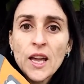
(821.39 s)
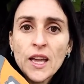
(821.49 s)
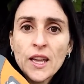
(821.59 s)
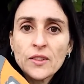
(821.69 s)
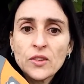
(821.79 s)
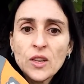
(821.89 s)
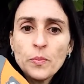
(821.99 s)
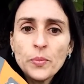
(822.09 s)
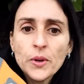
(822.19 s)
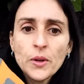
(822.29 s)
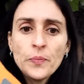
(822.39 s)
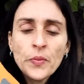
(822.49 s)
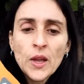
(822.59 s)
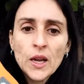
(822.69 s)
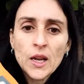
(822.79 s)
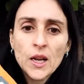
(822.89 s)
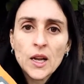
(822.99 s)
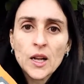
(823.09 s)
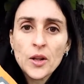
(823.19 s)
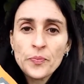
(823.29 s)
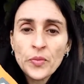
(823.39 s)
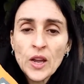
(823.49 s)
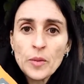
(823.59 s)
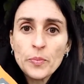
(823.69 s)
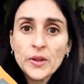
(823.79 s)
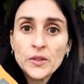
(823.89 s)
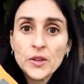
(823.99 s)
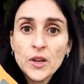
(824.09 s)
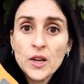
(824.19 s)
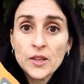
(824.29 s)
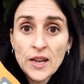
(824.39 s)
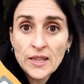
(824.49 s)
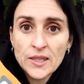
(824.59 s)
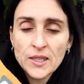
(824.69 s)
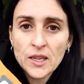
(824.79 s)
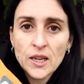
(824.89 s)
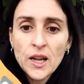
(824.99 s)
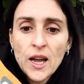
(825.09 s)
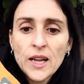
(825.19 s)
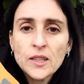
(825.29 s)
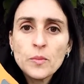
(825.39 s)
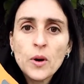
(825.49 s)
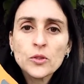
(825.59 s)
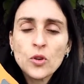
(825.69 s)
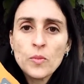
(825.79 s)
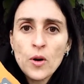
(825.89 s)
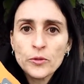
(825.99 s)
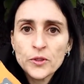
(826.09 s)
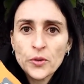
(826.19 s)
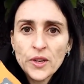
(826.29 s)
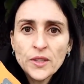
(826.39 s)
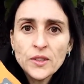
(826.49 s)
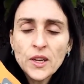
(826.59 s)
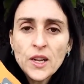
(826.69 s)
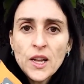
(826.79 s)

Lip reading: a deep capped nest at the bottom of the reed